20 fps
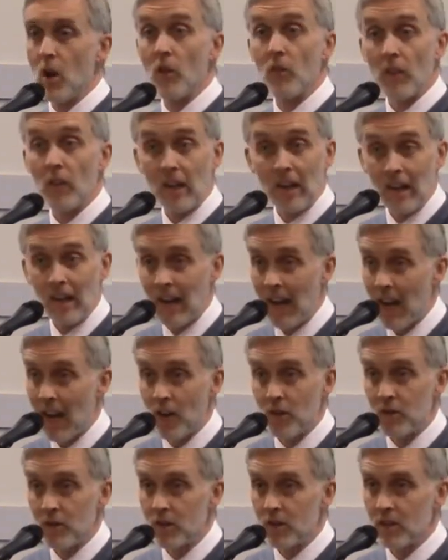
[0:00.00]
on the
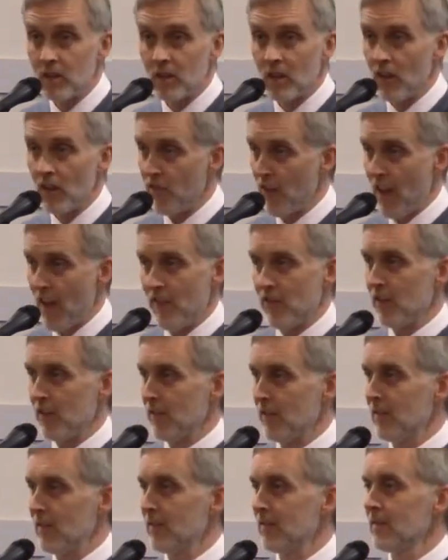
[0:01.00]
clouds of
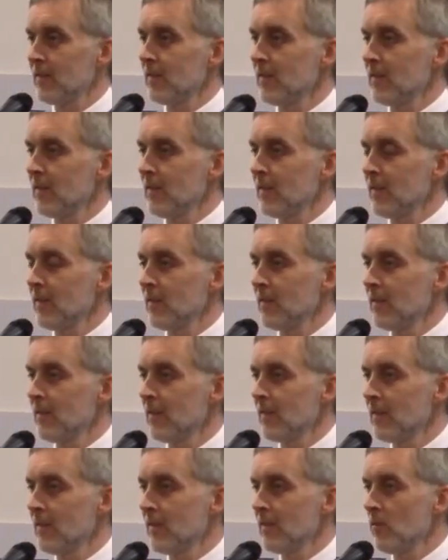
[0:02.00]
heaven
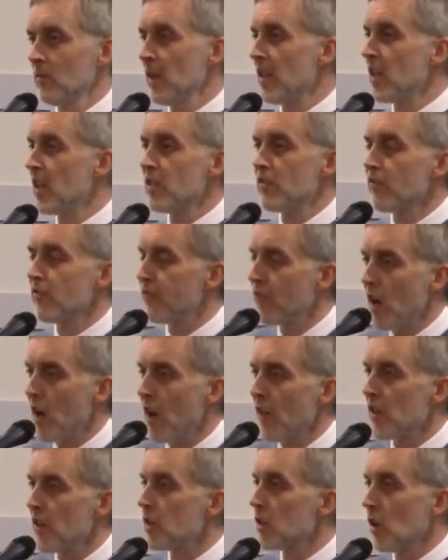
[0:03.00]
with his
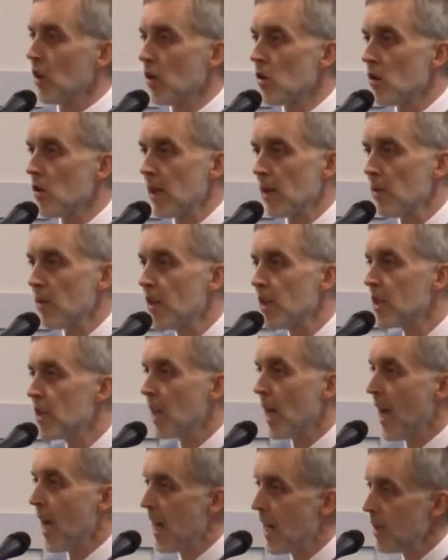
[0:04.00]
Father's glory, with
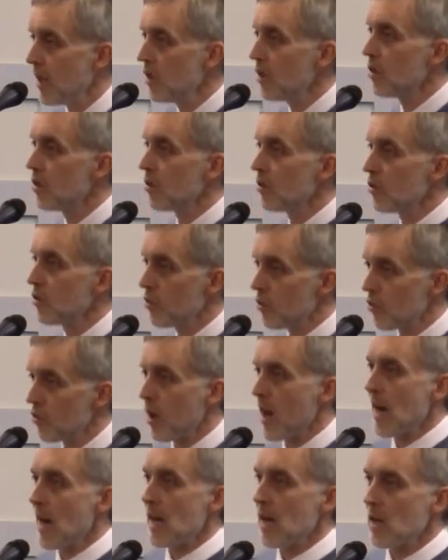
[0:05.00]
his angel
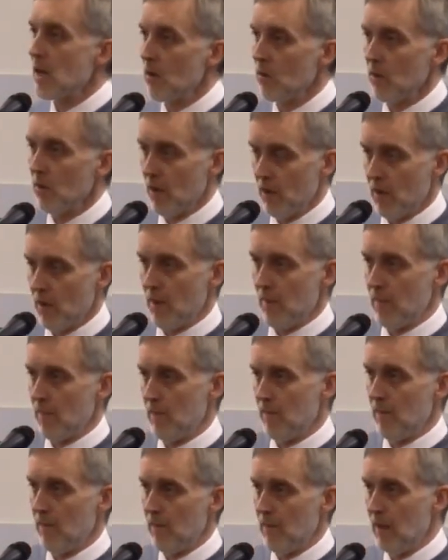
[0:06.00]
train with
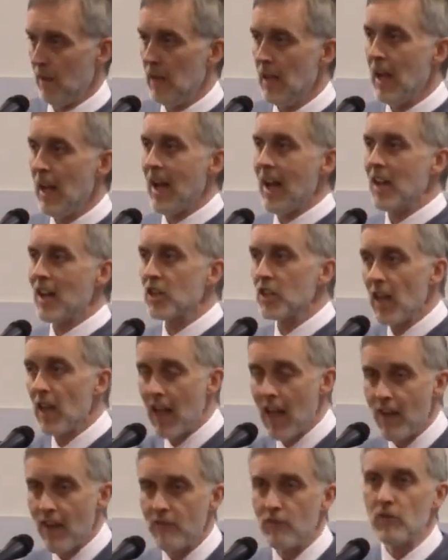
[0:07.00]
him. And
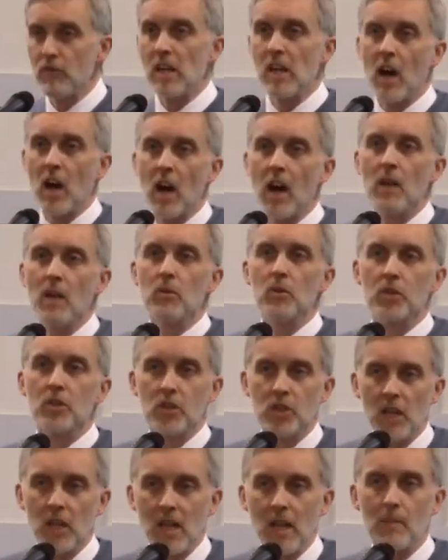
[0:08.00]
every eye will
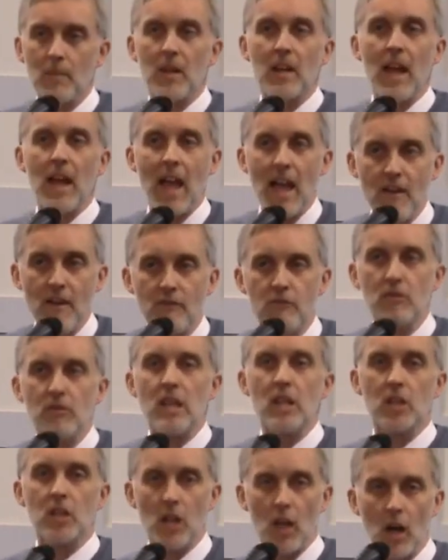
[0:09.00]
see him and
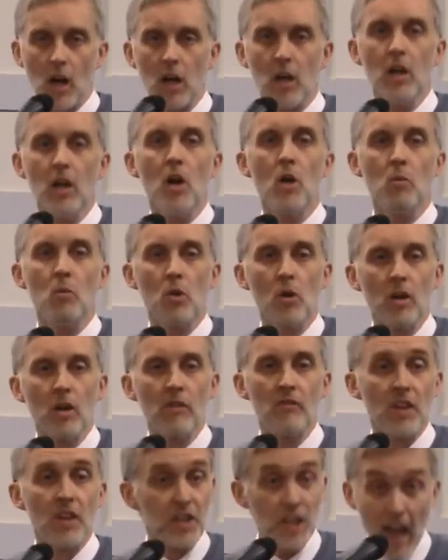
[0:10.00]
every tongue will
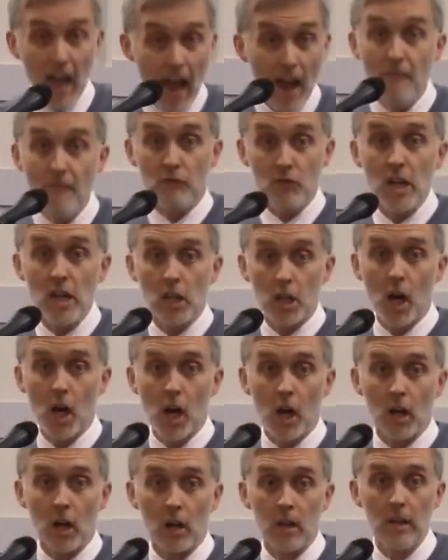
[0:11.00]
confess. Every
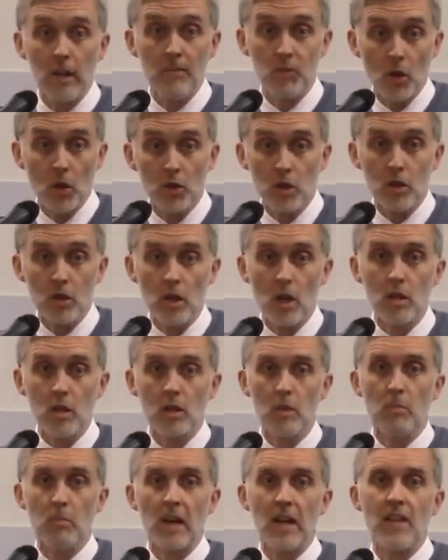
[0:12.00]
tongue, not just
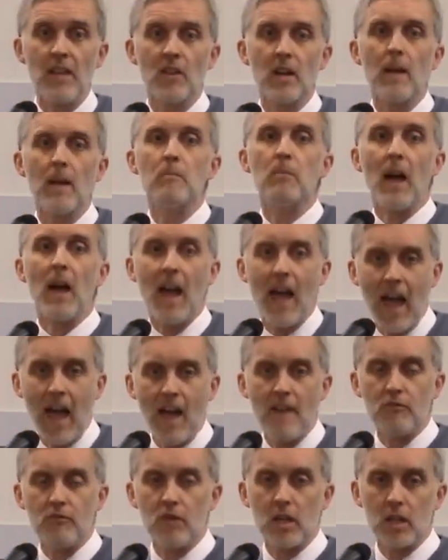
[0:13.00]
those who believe in him, but
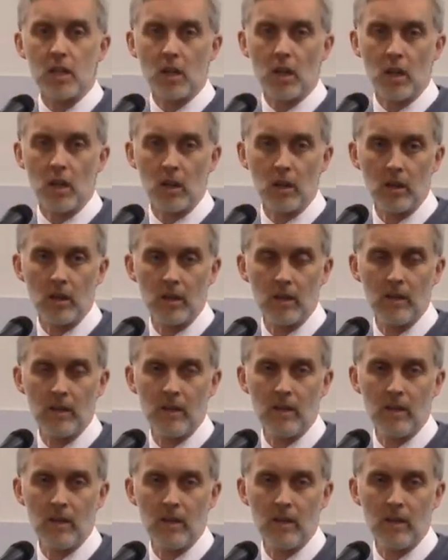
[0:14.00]
every tongue